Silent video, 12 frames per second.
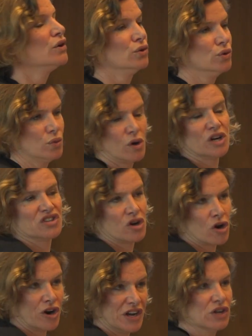who
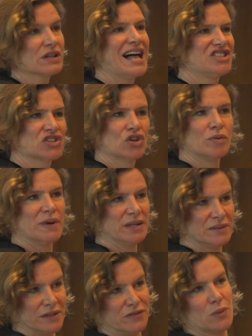are neoclassical, but
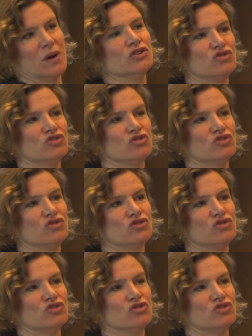if you want,